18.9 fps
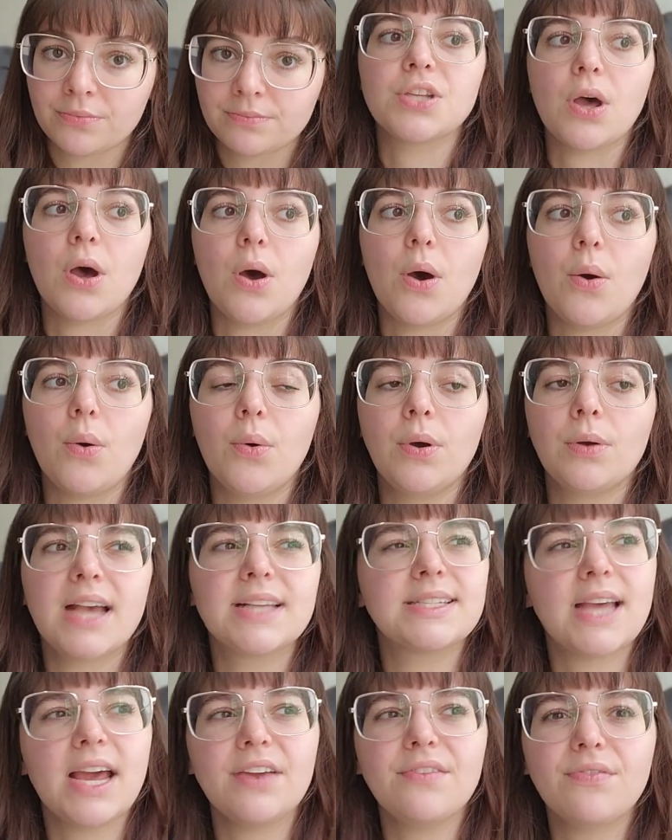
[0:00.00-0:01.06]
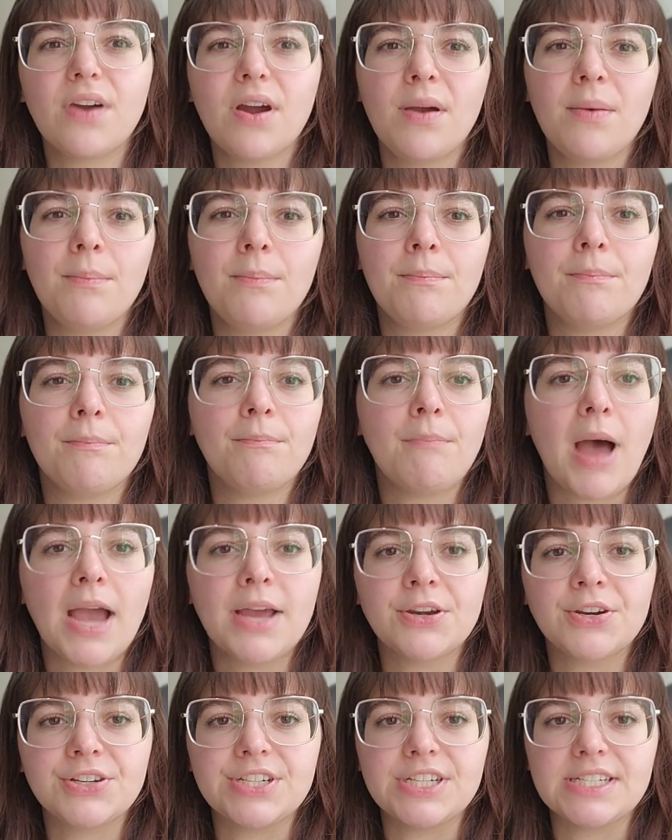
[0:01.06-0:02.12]
So aside from
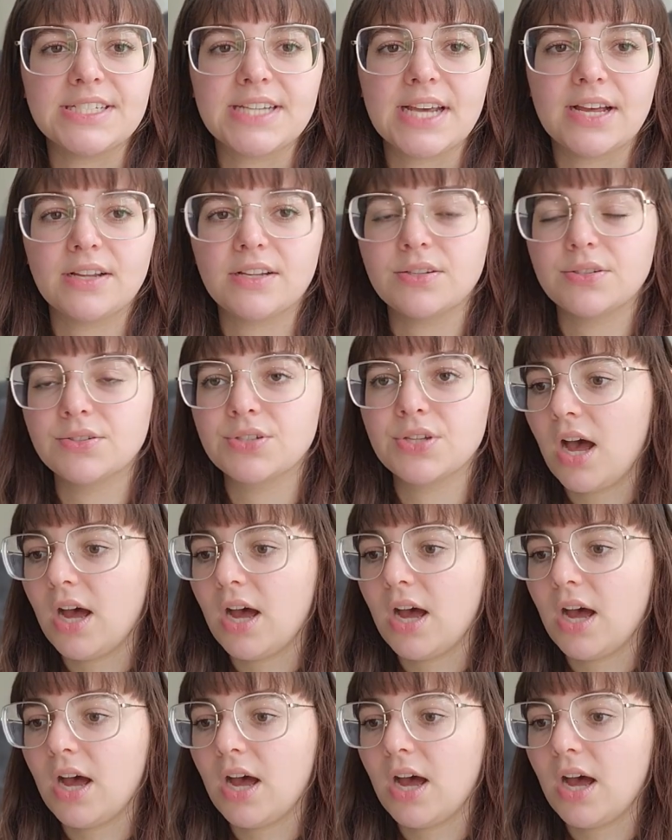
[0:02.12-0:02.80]
minor details